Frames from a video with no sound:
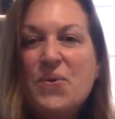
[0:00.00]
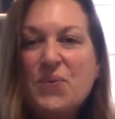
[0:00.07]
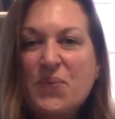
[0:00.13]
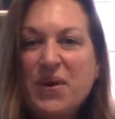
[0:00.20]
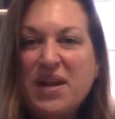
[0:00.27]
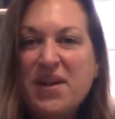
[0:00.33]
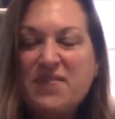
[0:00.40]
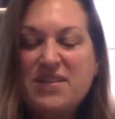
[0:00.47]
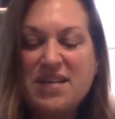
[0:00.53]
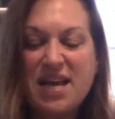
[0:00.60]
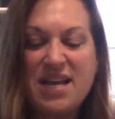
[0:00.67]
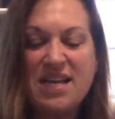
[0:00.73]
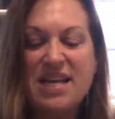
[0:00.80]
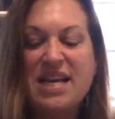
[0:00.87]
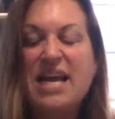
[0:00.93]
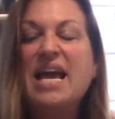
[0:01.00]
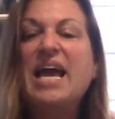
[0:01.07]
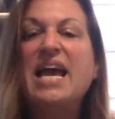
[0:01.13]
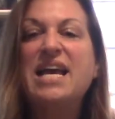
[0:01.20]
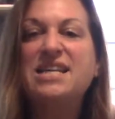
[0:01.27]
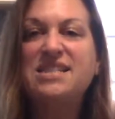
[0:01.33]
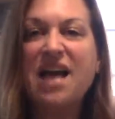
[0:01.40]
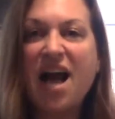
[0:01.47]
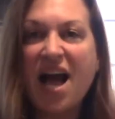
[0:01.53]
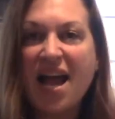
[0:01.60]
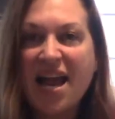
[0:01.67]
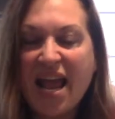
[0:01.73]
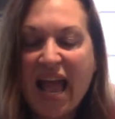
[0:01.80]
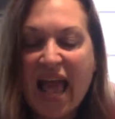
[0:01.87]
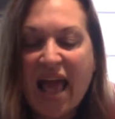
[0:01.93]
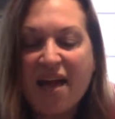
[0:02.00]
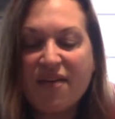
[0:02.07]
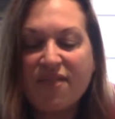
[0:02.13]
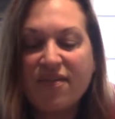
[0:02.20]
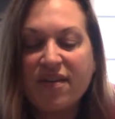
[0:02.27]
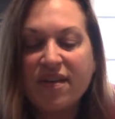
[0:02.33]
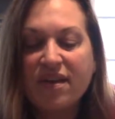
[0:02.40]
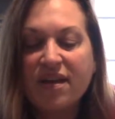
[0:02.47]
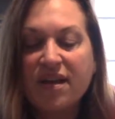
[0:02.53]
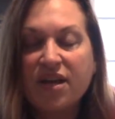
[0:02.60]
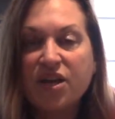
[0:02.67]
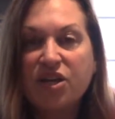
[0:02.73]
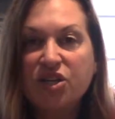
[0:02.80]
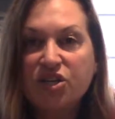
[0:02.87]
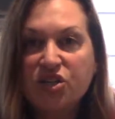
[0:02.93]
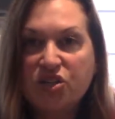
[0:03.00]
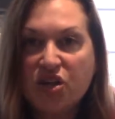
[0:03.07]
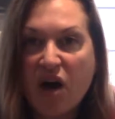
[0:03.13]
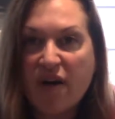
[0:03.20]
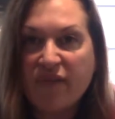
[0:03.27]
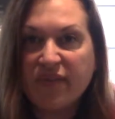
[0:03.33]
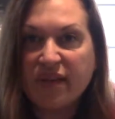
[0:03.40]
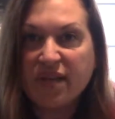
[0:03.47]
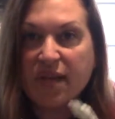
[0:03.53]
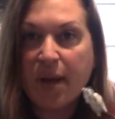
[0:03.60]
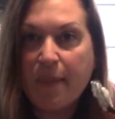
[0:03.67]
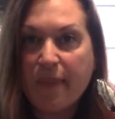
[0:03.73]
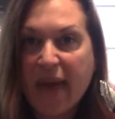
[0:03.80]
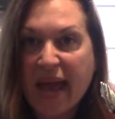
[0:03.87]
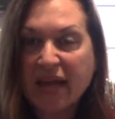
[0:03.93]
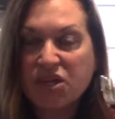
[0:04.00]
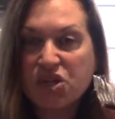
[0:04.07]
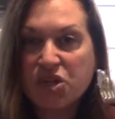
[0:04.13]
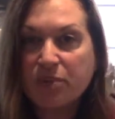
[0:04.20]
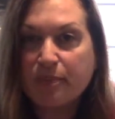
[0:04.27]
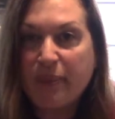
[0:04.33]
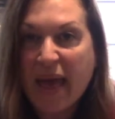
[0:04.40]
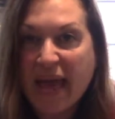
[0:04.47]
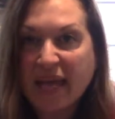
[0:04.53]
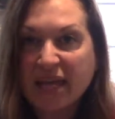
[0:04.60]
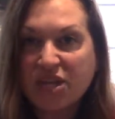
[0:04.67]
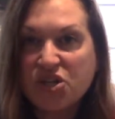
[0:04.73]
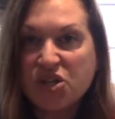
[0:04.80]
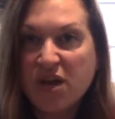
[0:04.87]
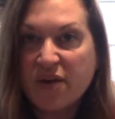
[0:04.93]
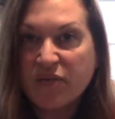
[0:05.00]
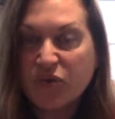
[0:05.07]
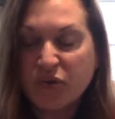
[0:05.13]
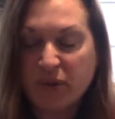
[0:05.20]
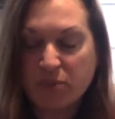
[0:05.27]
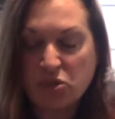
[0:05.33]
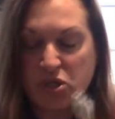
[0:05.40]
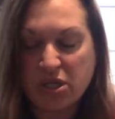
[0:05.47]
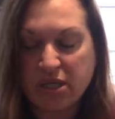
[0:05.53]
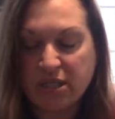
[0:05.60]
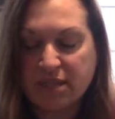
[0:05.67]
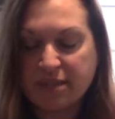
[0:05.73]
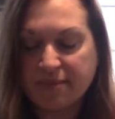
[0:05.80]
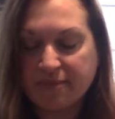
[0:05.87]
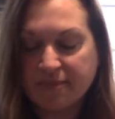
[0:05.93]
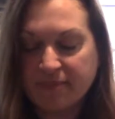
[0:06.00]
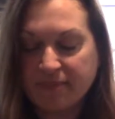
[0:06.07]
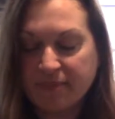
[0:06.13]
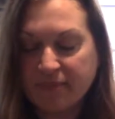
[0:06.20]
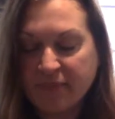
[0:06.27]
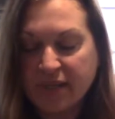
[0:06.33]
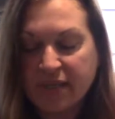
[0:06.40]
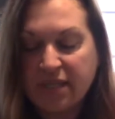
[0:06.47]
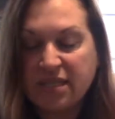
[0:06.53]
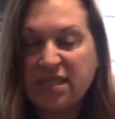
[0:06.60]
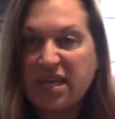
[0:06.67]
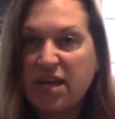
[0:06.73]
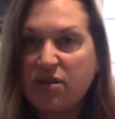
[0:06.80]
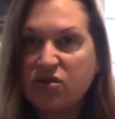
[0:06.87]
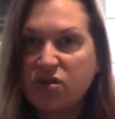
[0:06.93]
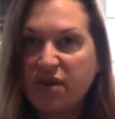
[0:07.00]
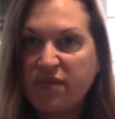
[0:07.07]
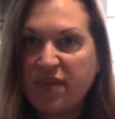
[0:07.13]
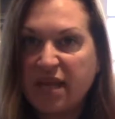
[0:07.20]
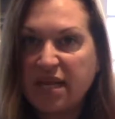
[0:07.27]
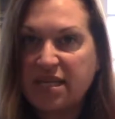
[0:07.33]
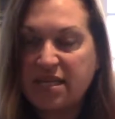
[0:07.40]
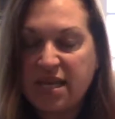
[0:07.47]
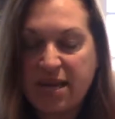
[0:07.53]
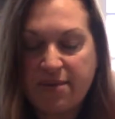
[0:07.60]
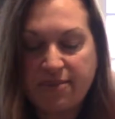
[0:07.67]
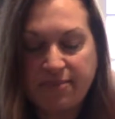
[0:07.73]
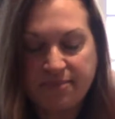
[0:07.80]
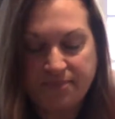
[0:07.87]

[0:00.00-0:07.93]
What I've done is I have softened a package of cream cheese. See how soft that is now?